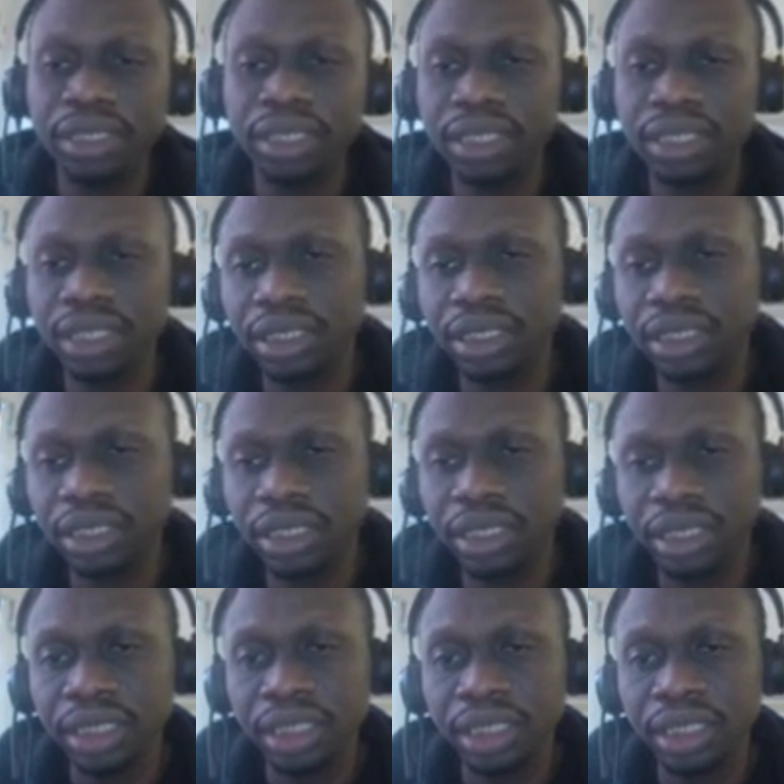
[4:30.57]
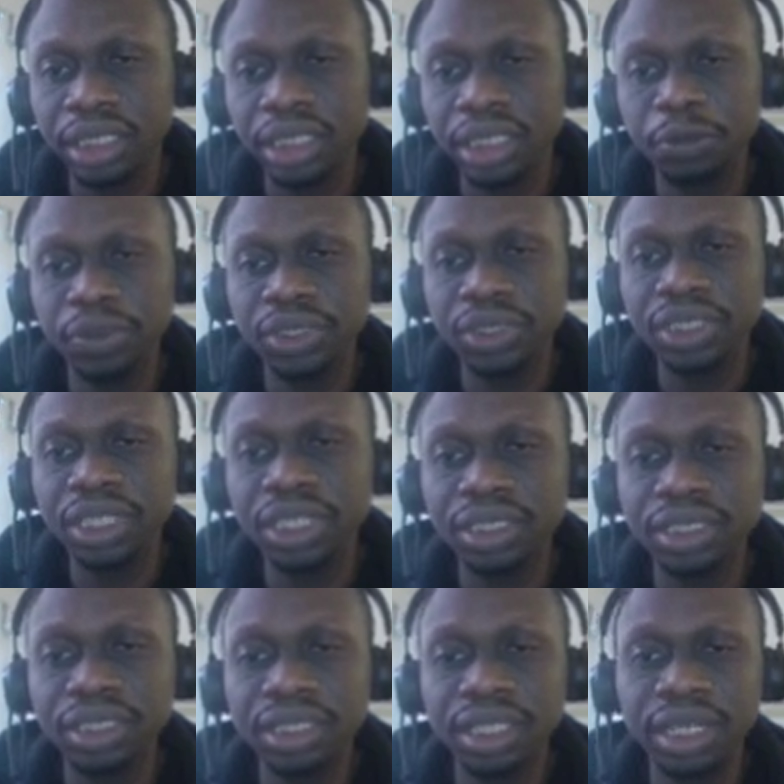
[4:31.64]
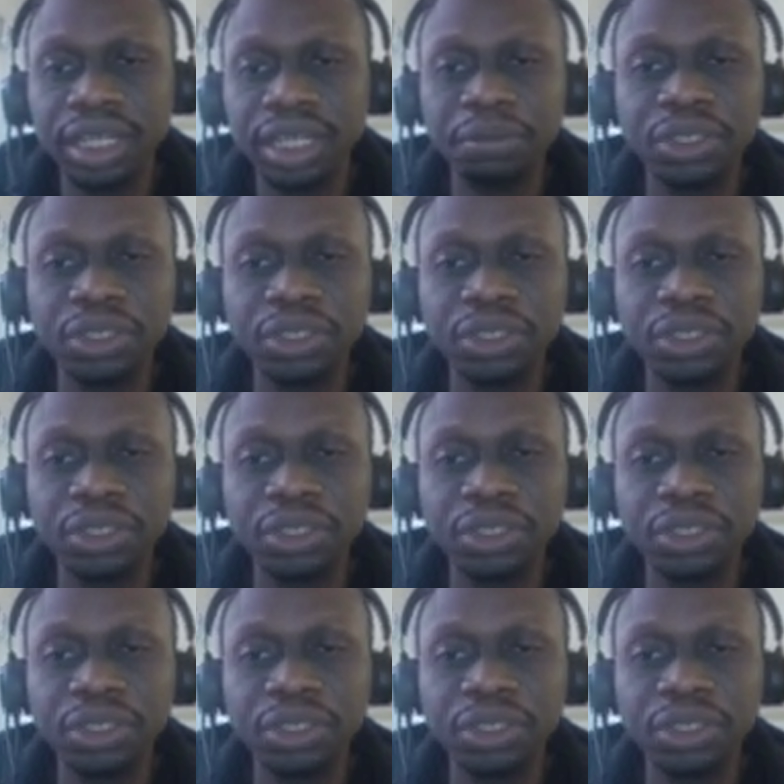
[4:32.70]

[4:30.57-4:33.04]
and then it prints out the name.